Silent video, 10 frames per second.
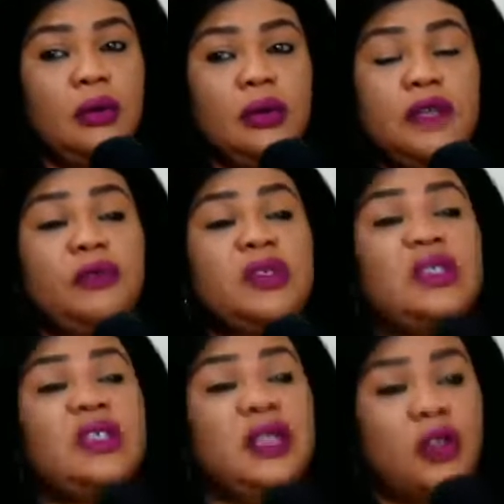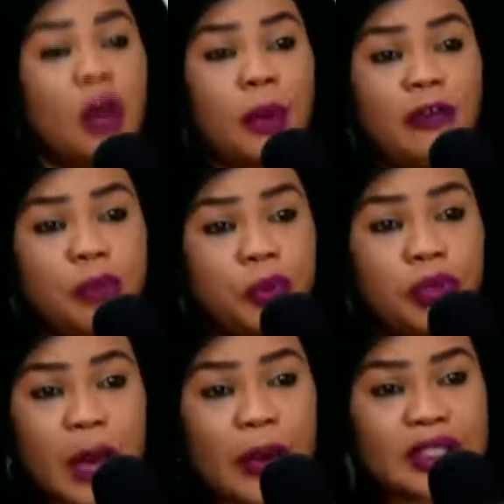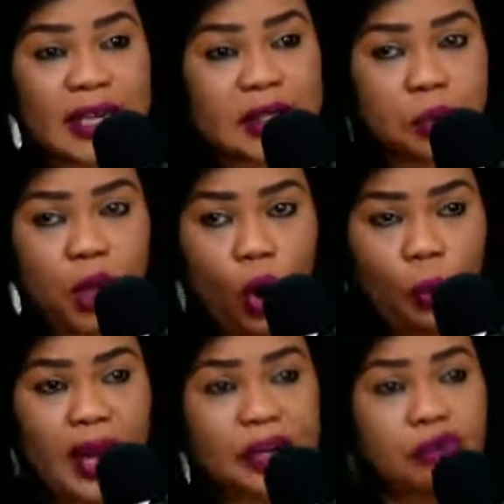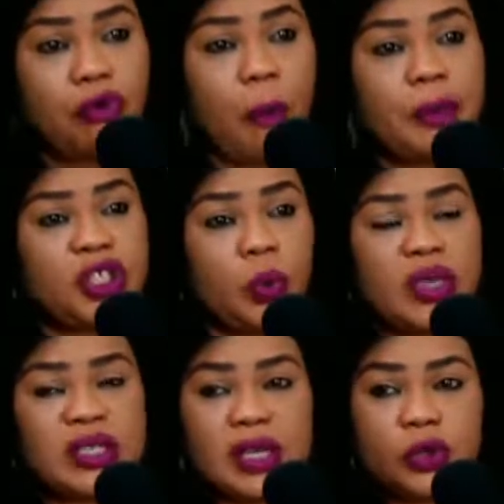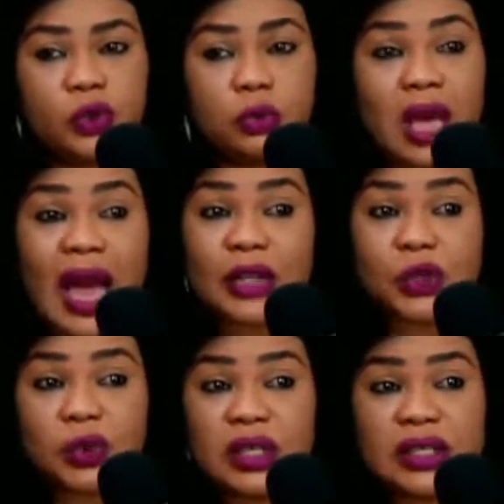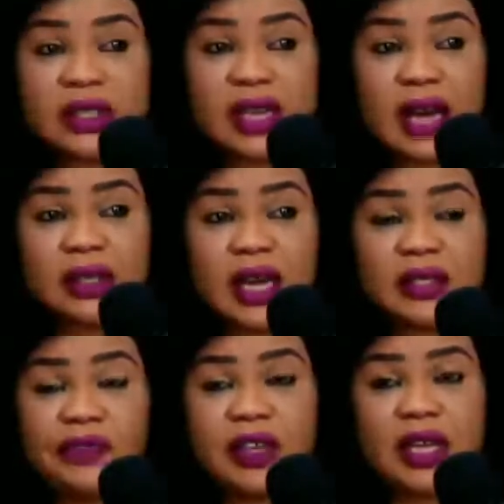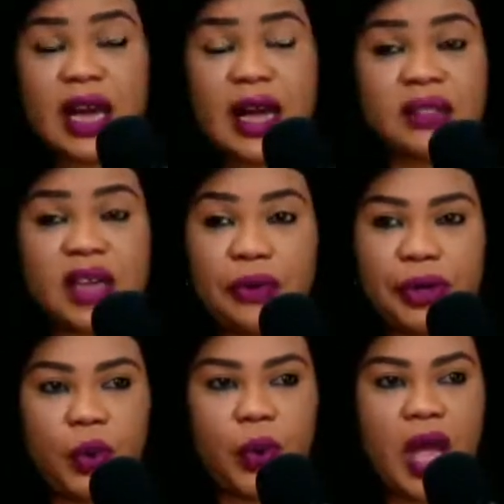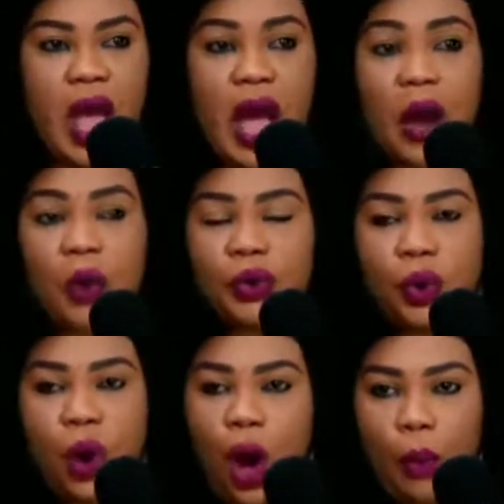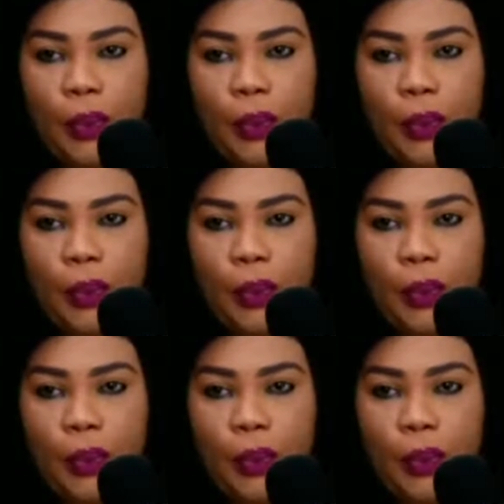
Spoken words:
if you see the number of people that were chatting me up and the rubbish they were sending to me, I had to deactivate the account and run away. I couldn't cope.